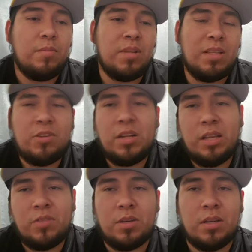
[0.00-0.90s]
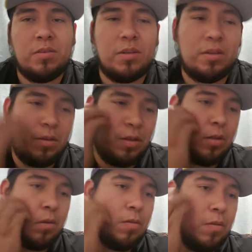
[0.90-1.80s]
But let's try to get to 100,
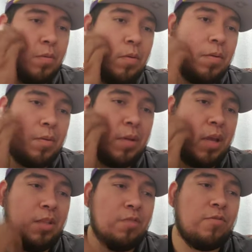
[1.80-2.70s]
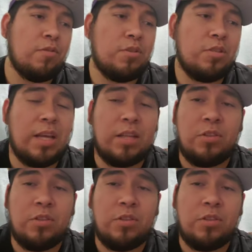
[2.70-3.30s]
you know. And the, for those that